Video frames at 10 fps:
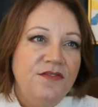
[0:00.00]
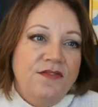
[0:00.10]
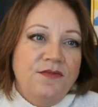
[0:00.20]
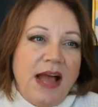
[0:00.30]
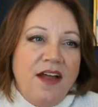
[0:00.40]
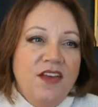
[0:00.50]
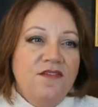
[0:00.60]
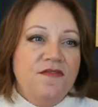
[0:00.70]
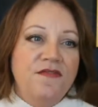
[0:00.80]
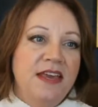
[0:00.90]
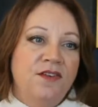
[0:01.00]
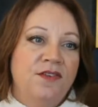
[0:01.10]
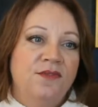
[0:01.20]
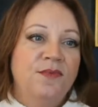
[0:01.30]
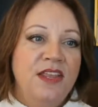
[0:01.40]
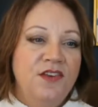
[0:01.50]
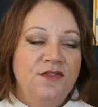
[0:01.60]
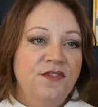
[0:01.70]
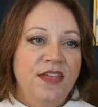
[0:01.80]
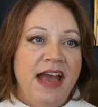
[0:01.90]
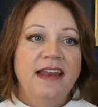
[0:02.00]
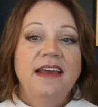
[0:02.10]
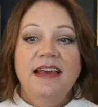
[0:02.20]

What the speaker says: How do you feel when you do that?